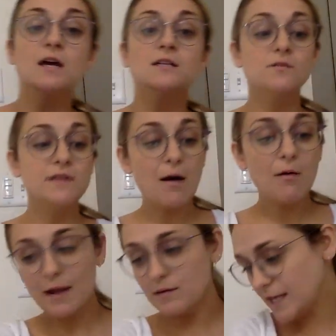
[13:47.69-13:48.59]
So now what
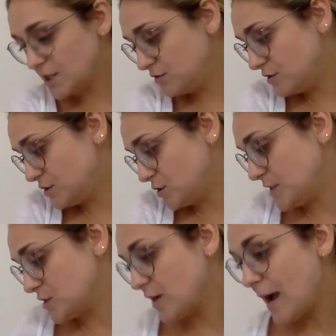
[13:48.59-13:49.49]
I would like you to do
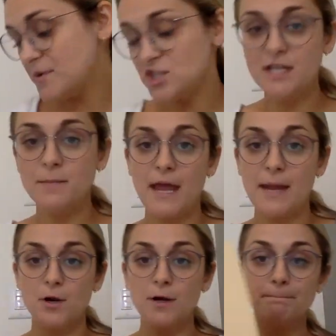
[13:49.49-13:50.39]
is grab a sheet of
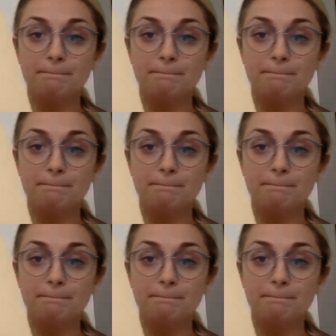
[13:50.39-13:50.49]
paper,